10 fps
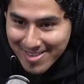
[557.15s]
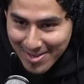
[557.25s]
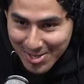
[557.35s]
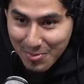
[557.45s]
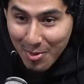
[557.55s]

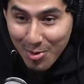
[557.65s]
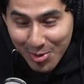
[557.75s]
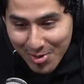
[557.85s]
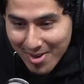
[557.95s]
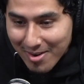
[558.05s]
because people
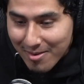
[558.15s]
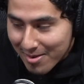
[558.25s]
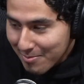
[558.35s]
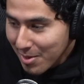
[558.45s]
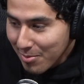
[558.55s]
are
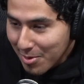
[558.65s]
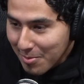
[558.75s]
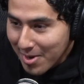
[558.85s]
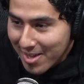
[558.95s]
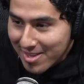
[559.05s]

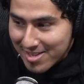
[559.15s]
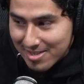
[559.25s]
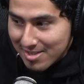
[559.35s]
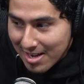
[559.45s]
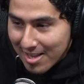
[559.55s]
going to be
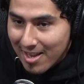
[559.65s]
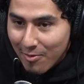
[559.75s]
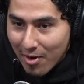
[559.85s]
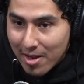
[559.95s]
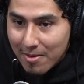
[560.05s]
like,
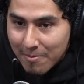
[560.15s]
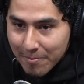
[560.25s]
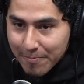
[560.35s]
yeah, right.